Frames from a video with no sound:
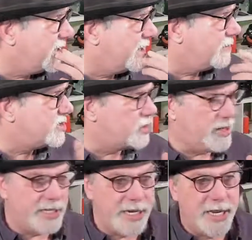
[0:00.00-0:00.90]
in, I'm going to show
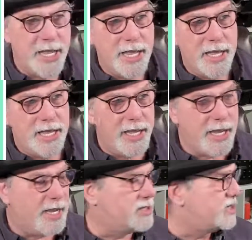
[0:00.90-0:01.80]
you the
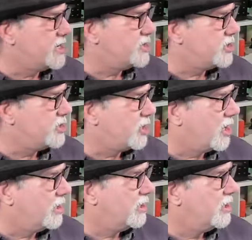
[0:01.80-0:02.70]
Ancestor
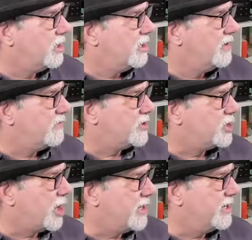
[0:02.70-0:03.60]
chart for
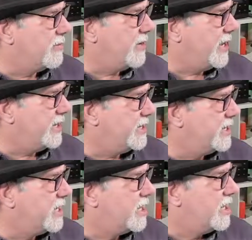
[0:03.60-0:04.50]
Charting
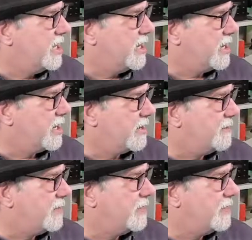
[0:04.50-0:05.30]
Companion. And